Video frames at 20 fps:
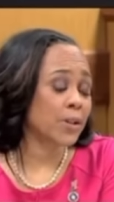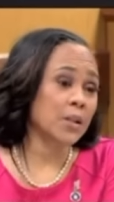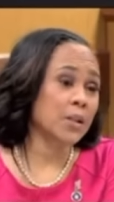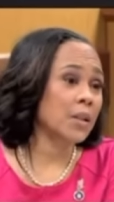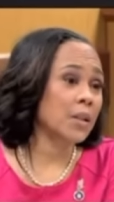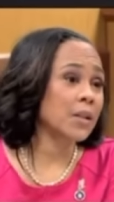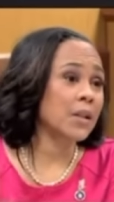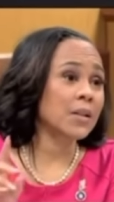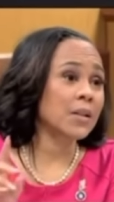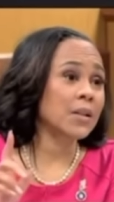No,
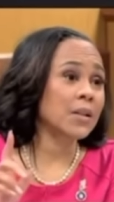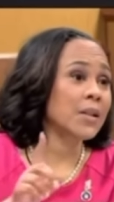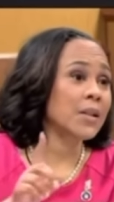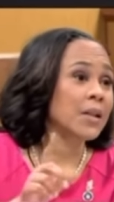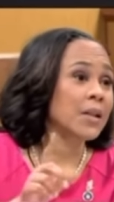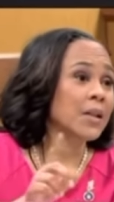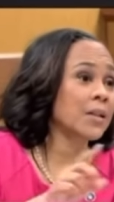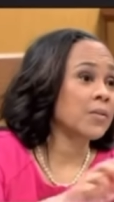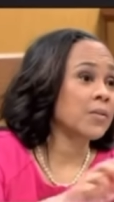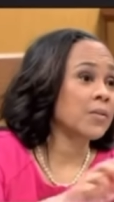no, no. Look,
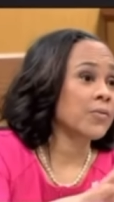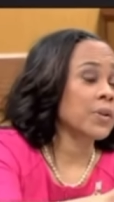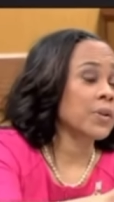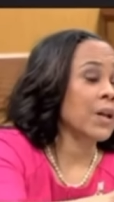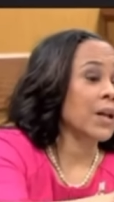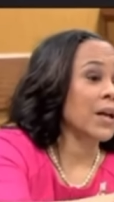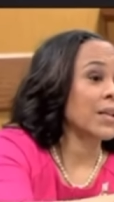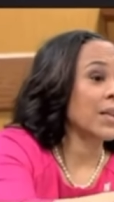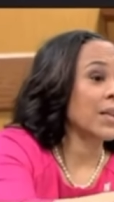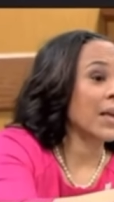
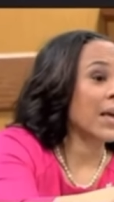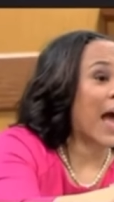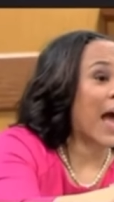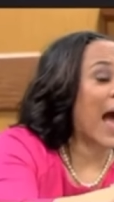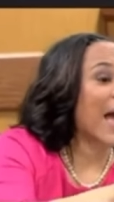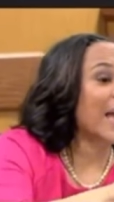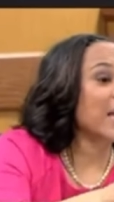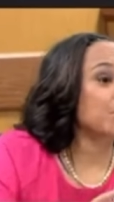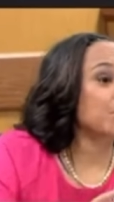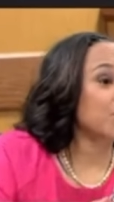
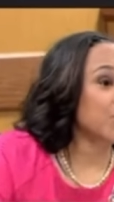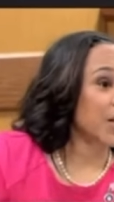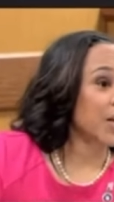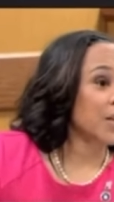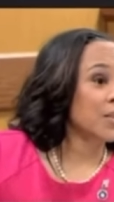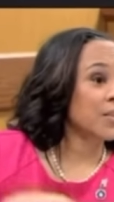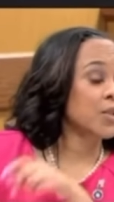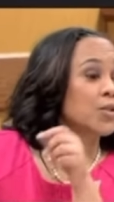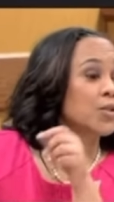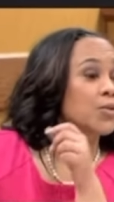I
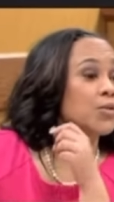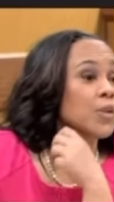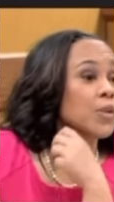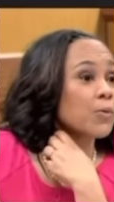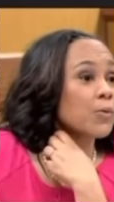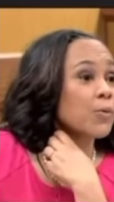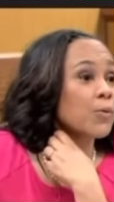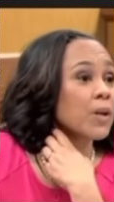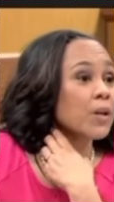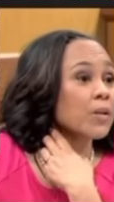object to you
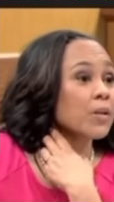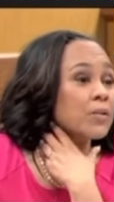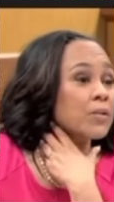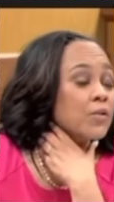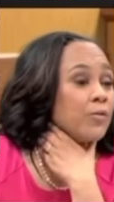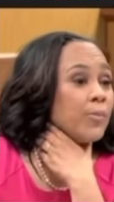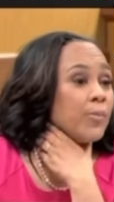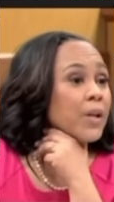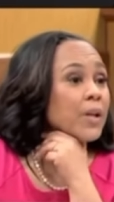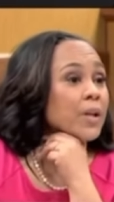getting records.
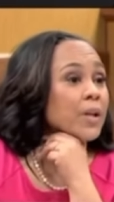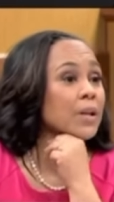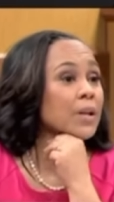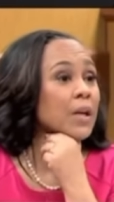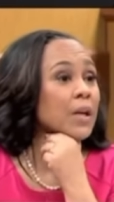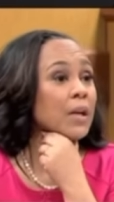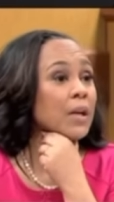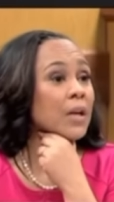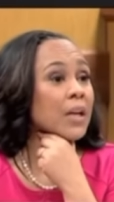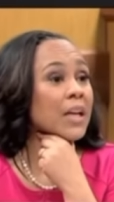You've been
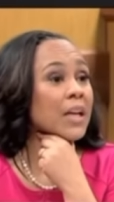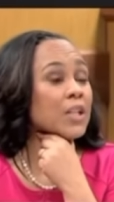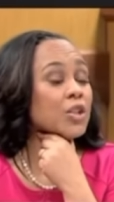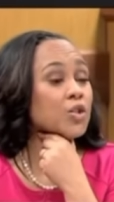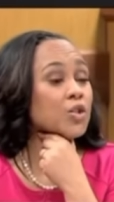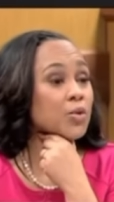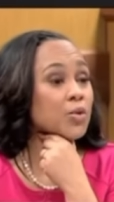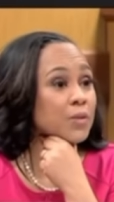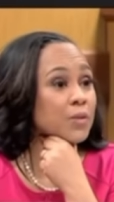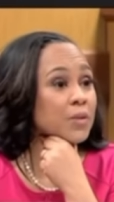
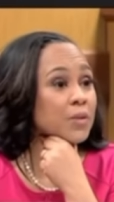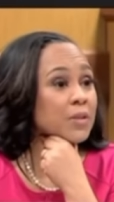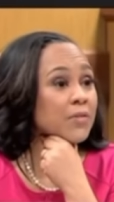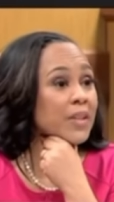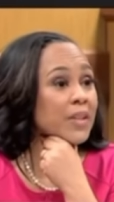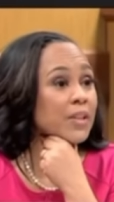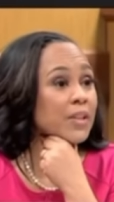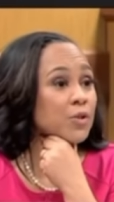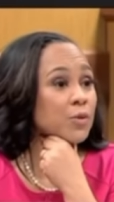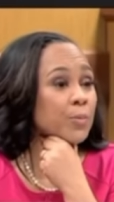intrusive
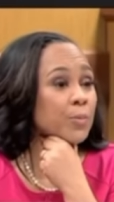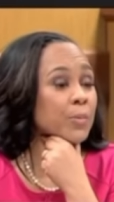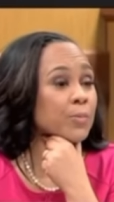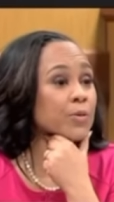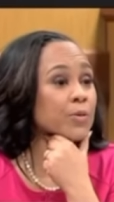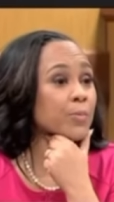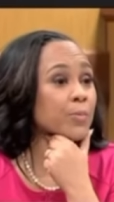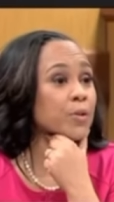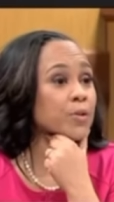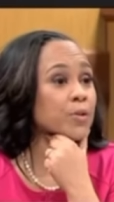into
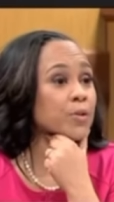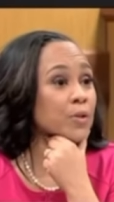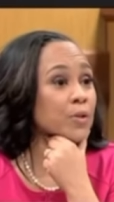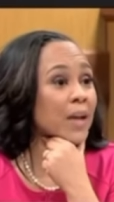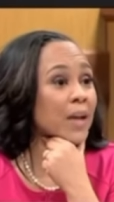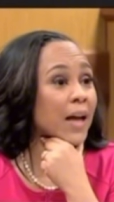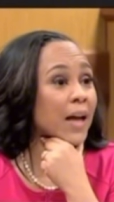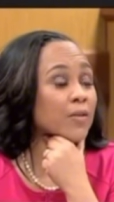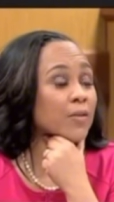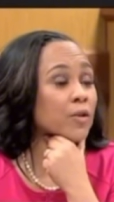people's personal
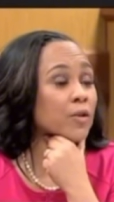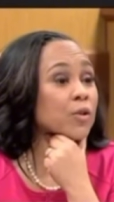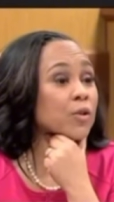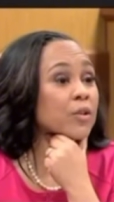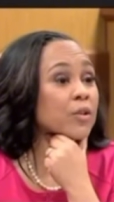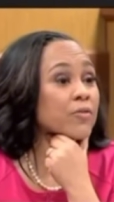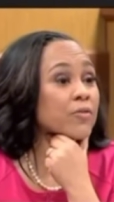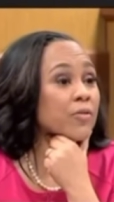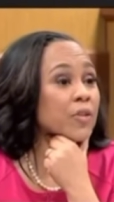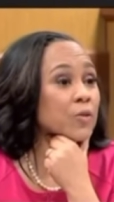lives. You're
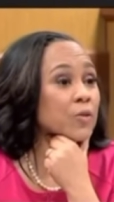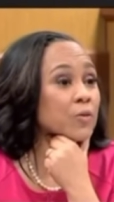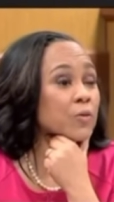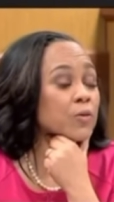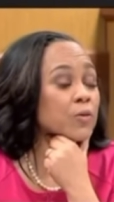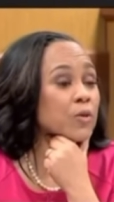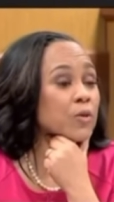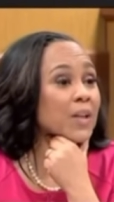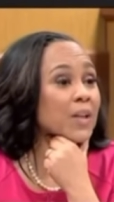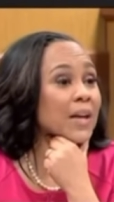
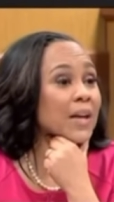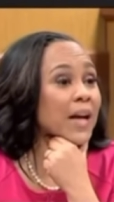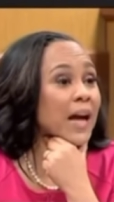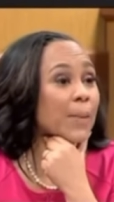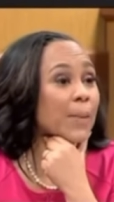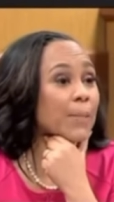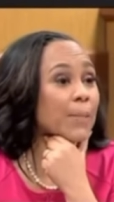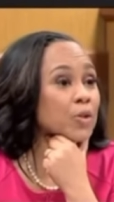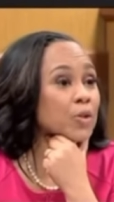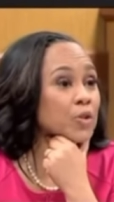confused. You think
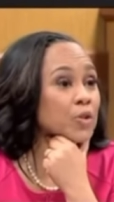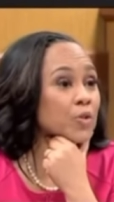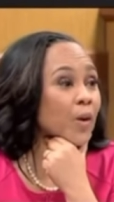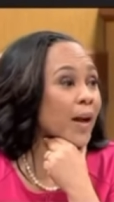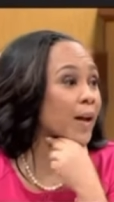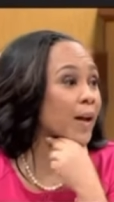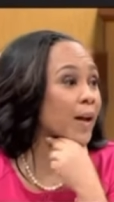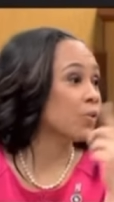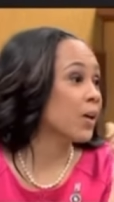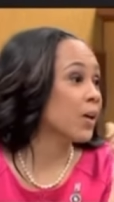I'm on
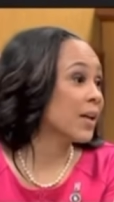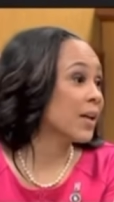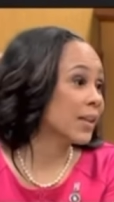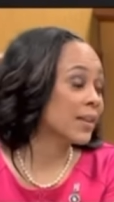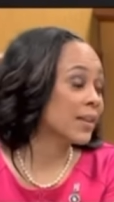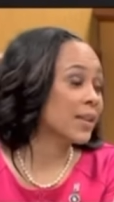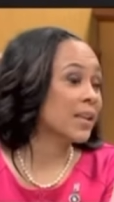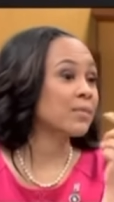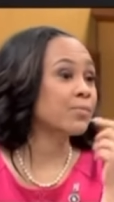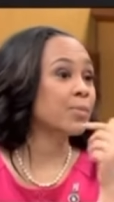trial.
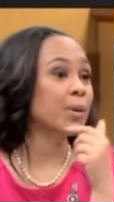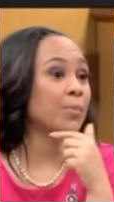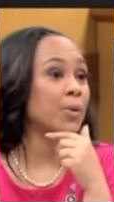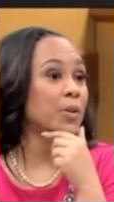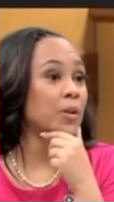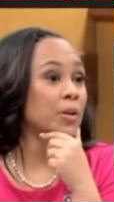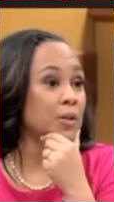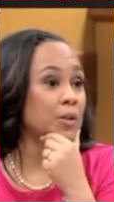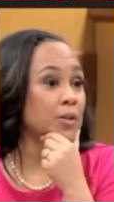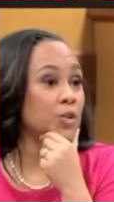These
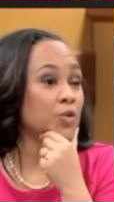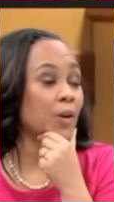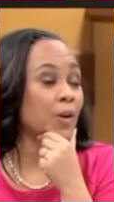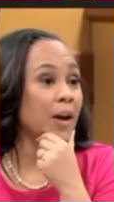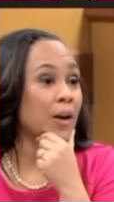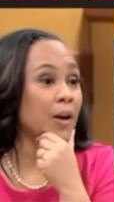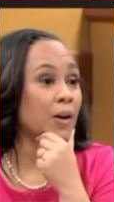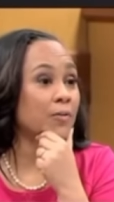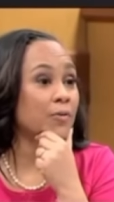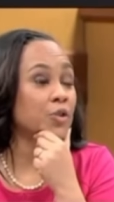people are on
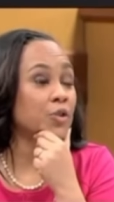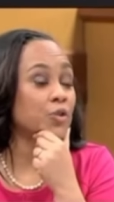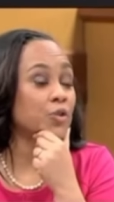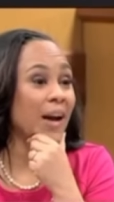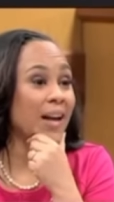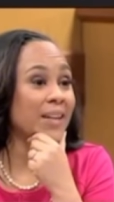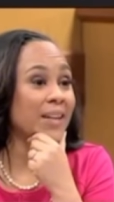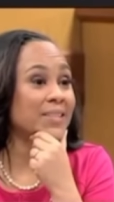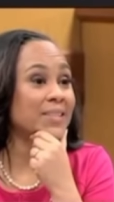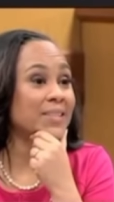trial for
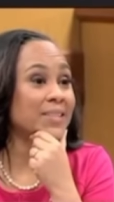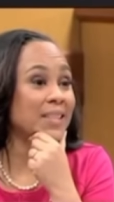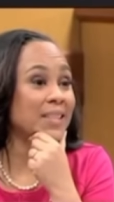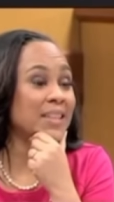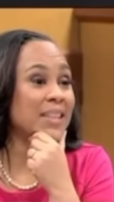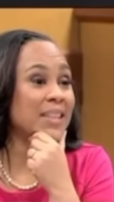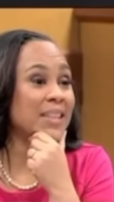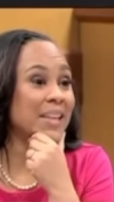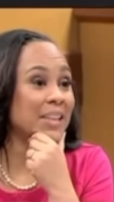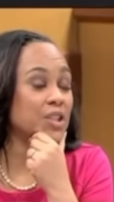trying to steal
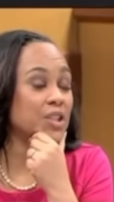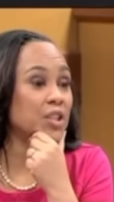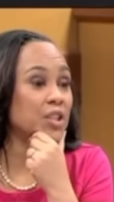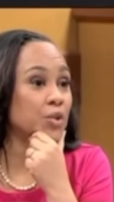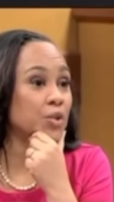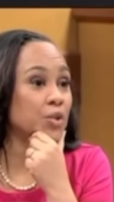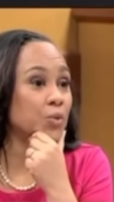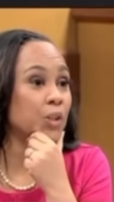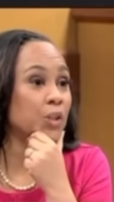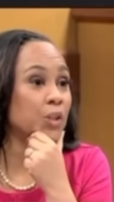an election
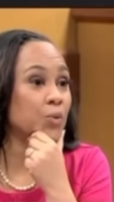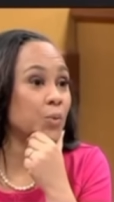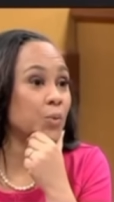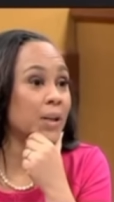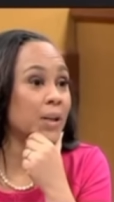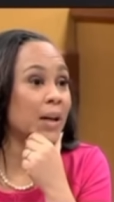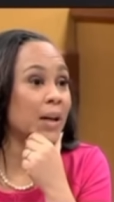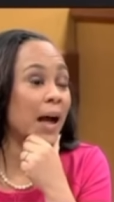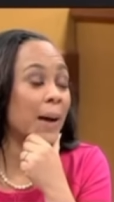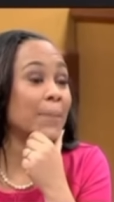in
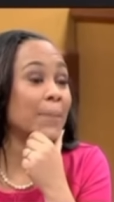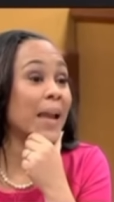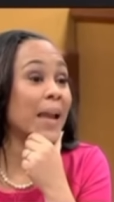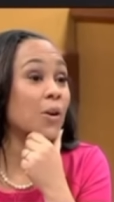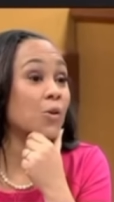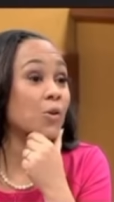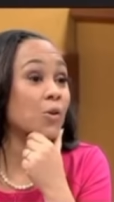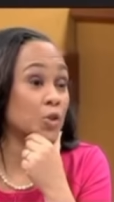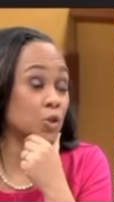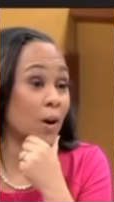2020. I'm
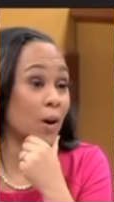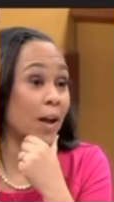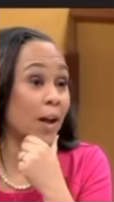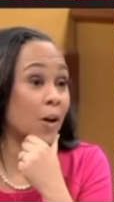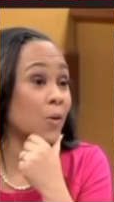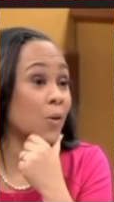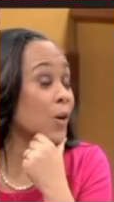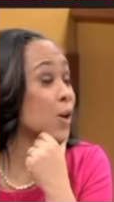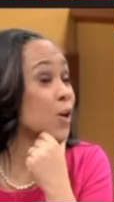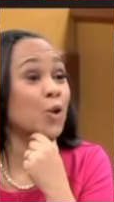not on
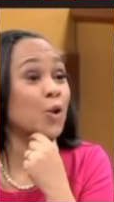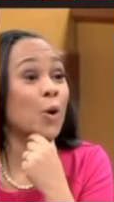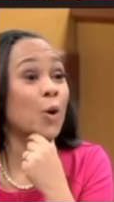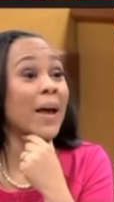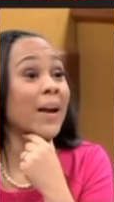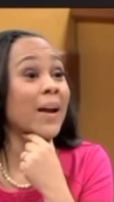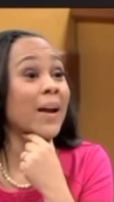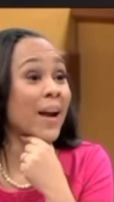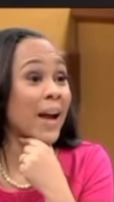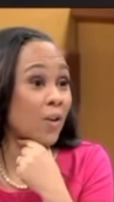trial, no
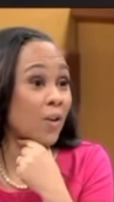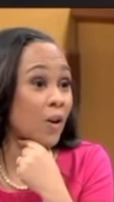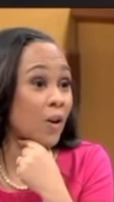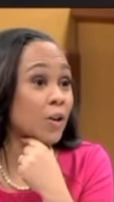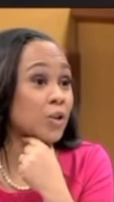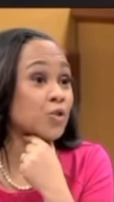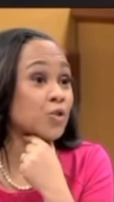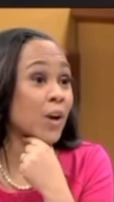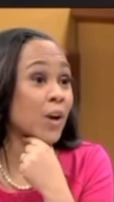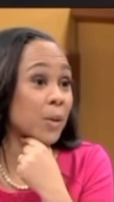matter how
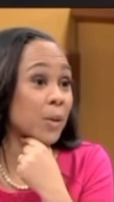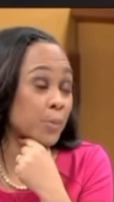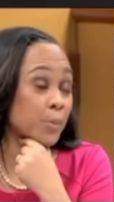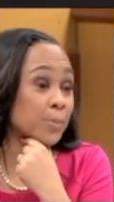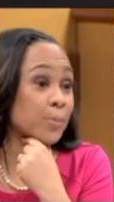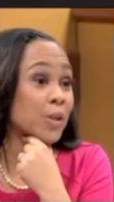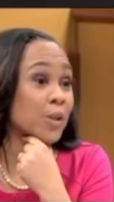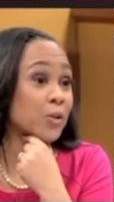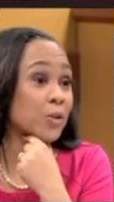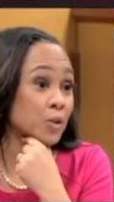hard you try to
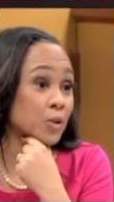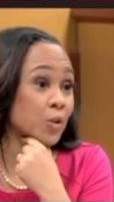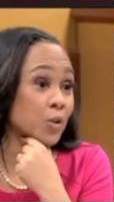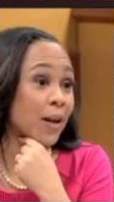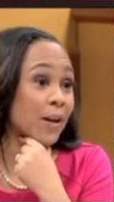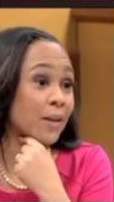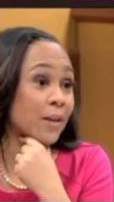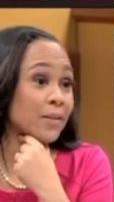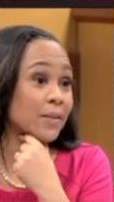put me on trial.